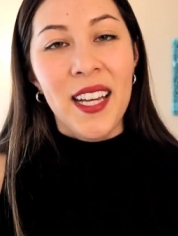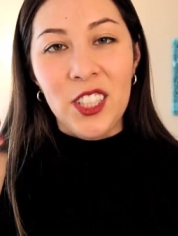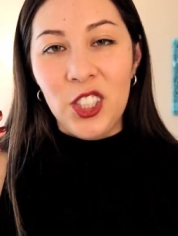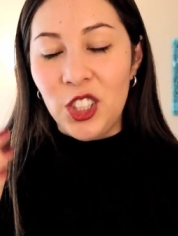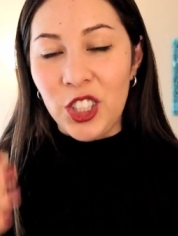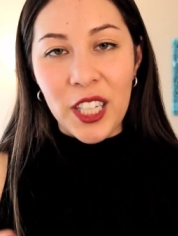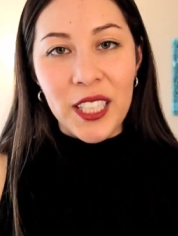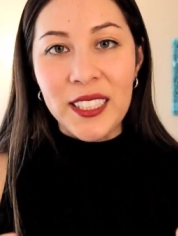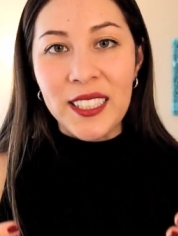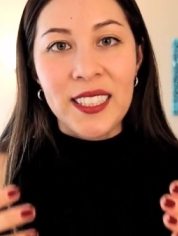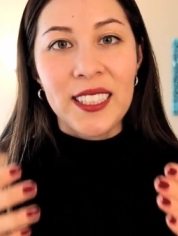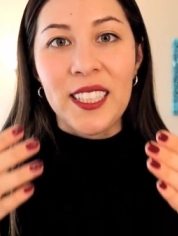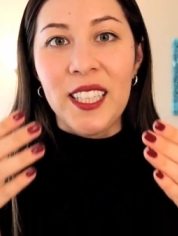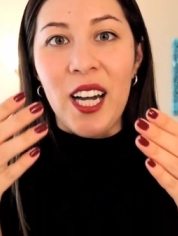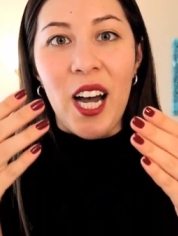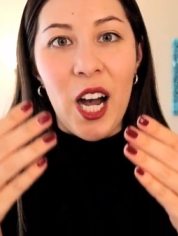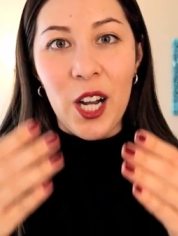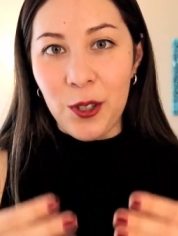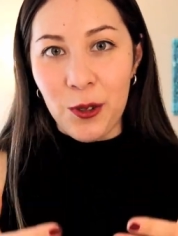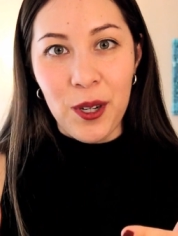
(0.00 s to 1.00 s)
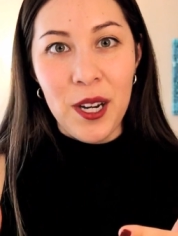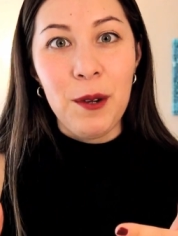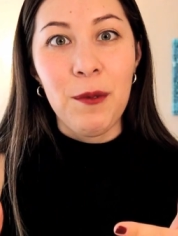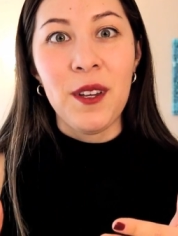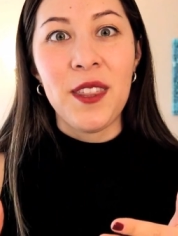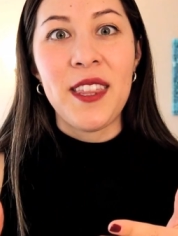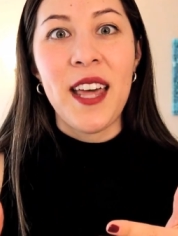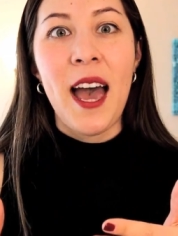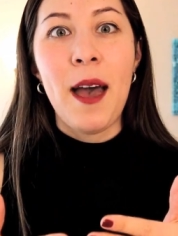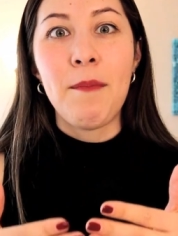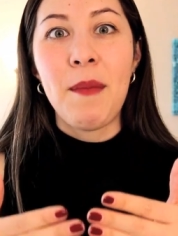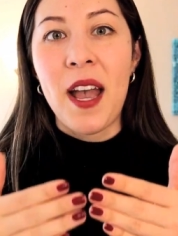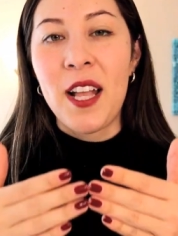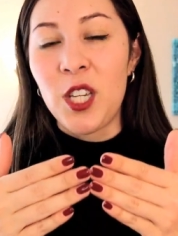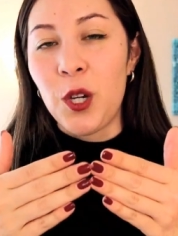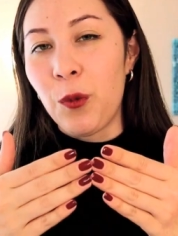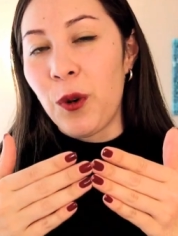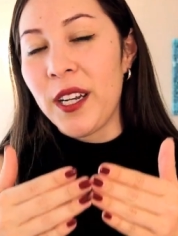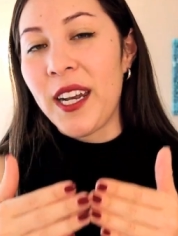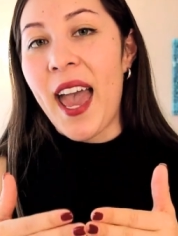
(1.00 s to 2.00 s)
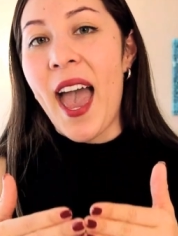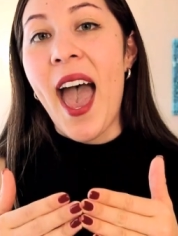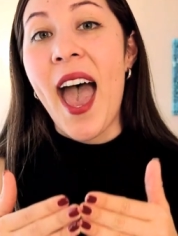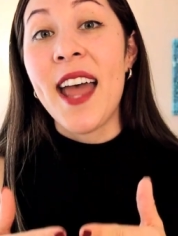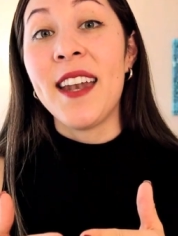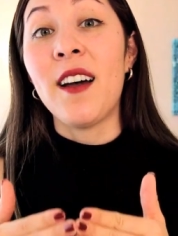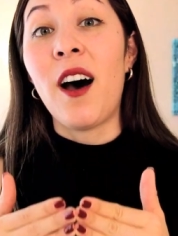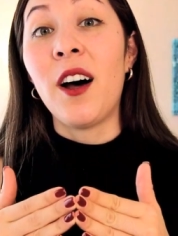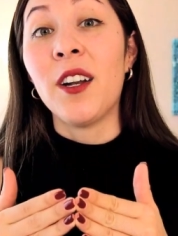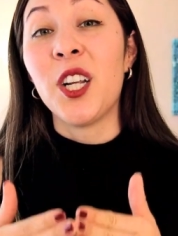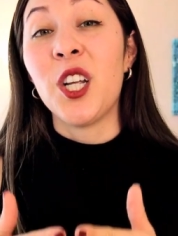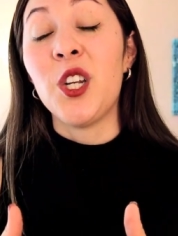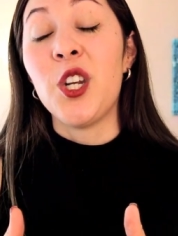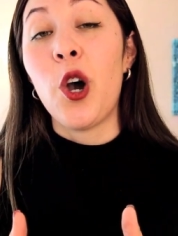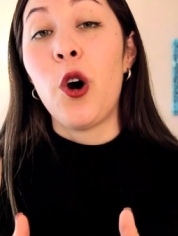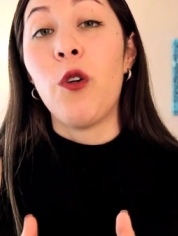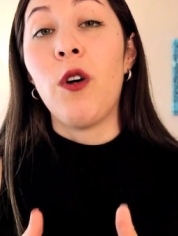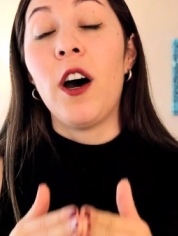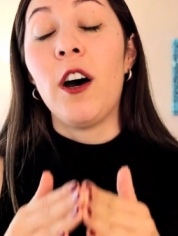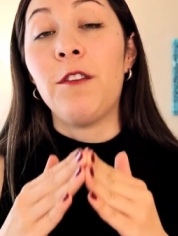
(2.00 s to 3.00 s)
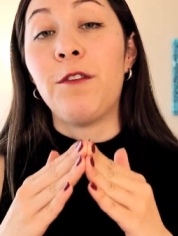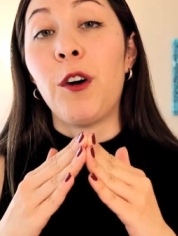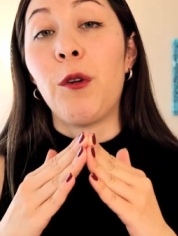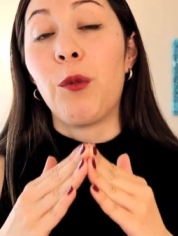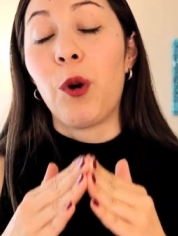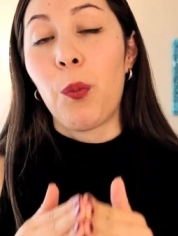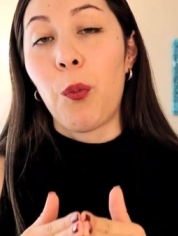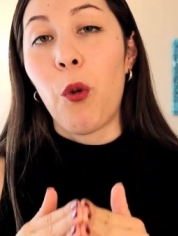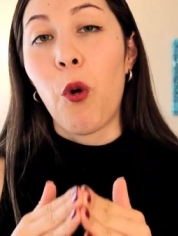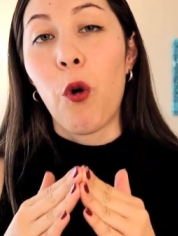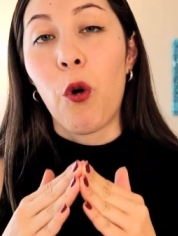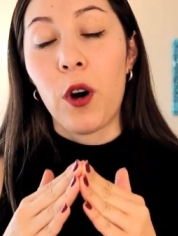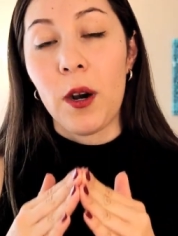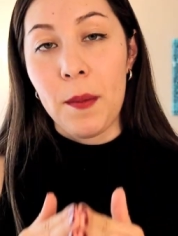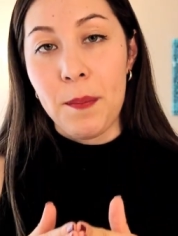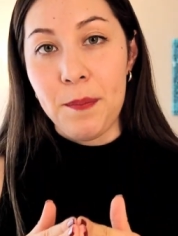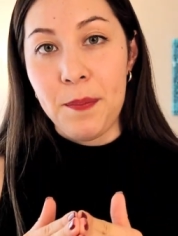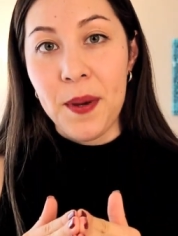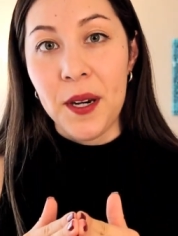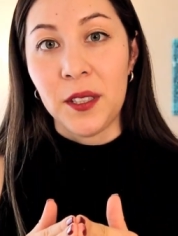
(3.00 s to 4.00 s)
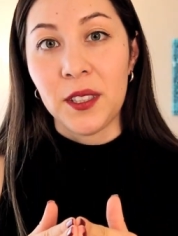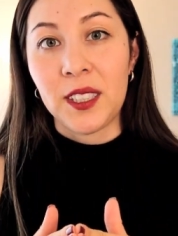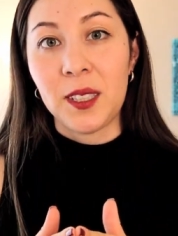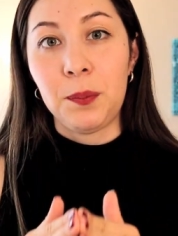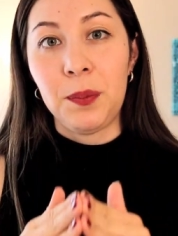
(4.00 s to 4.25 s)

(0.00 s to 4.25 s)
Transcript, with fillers: Just agree with them, and you want to end on a note of rapport built,